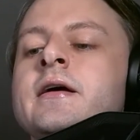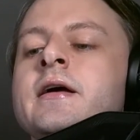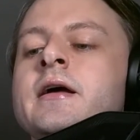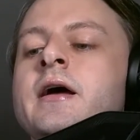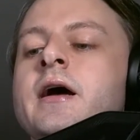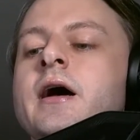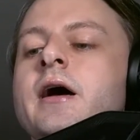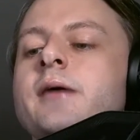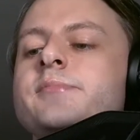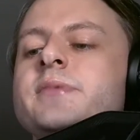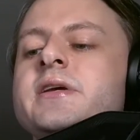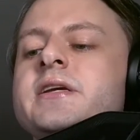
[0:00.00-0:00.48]

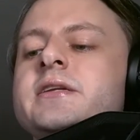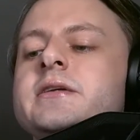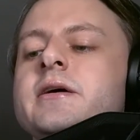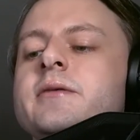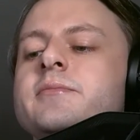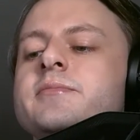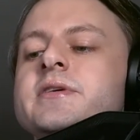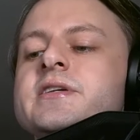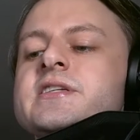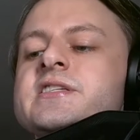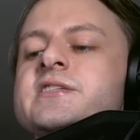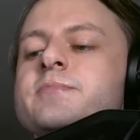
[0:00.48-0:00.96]
Humpty
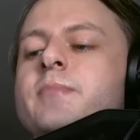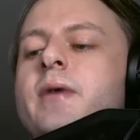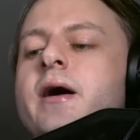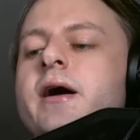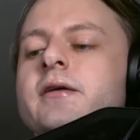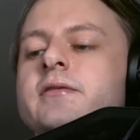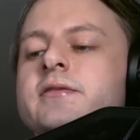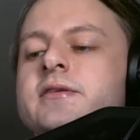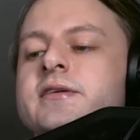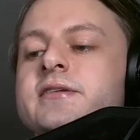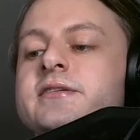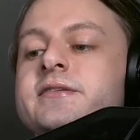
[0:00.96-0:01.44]
Dumpty
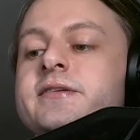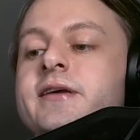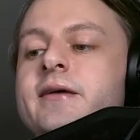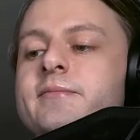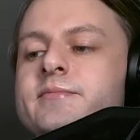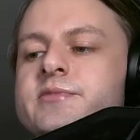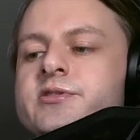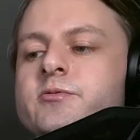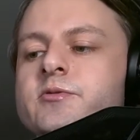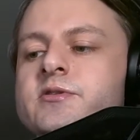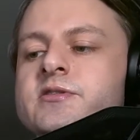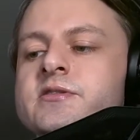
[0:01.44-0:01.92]
smiled
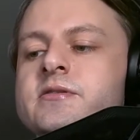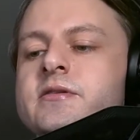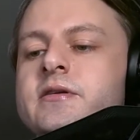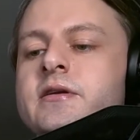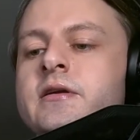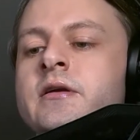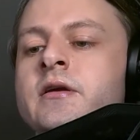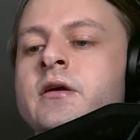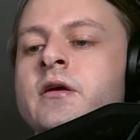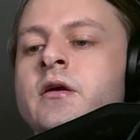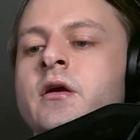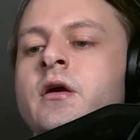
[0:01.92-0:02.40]

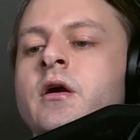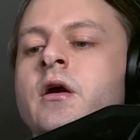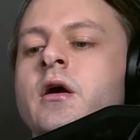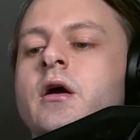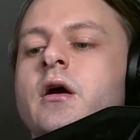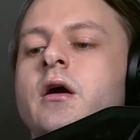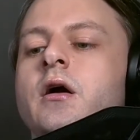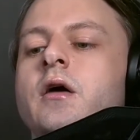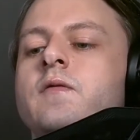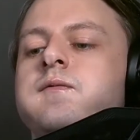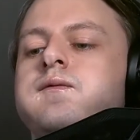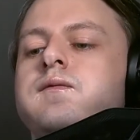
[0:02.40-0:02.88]
contemptuously.
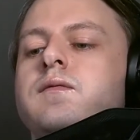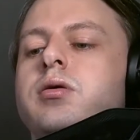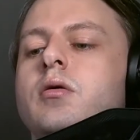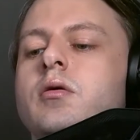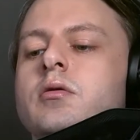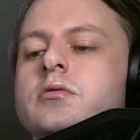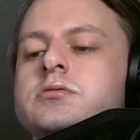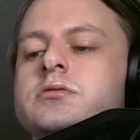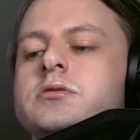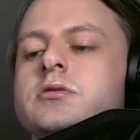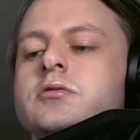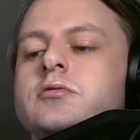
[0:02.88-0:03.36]
Of
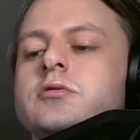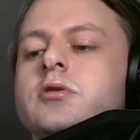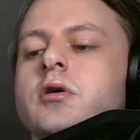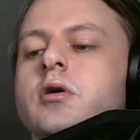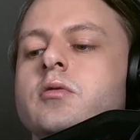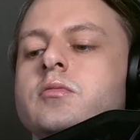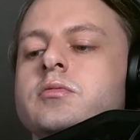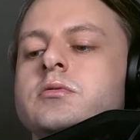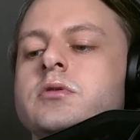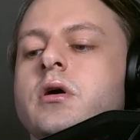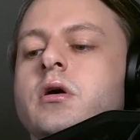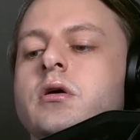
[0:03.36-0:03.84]
course you
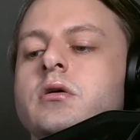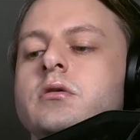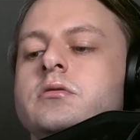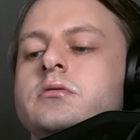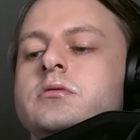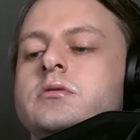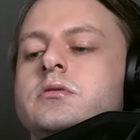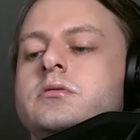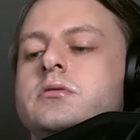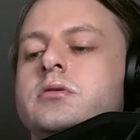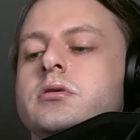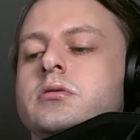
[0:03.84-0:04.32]
don't,
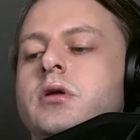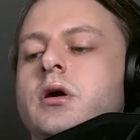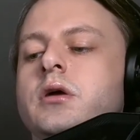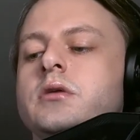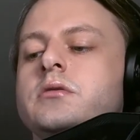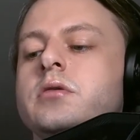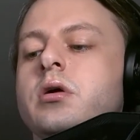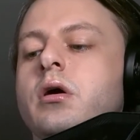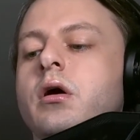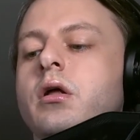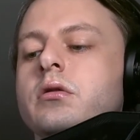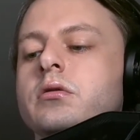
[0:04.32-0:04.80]
till I
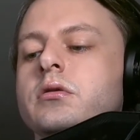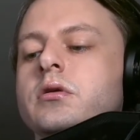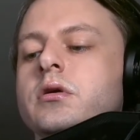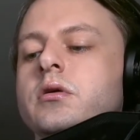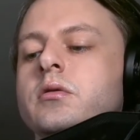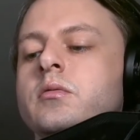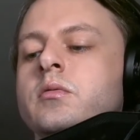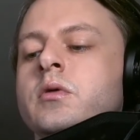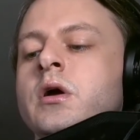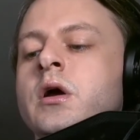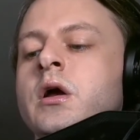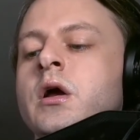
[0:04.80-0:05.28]
tell
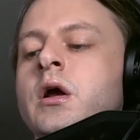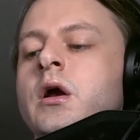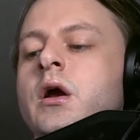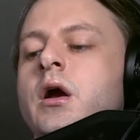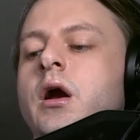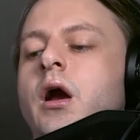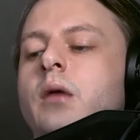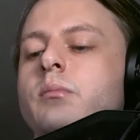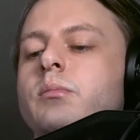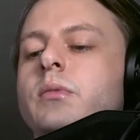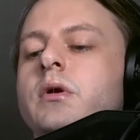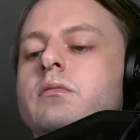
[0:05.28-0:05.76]
you.
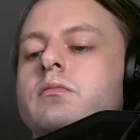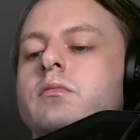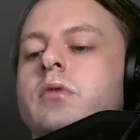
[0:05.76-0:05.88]
I mean,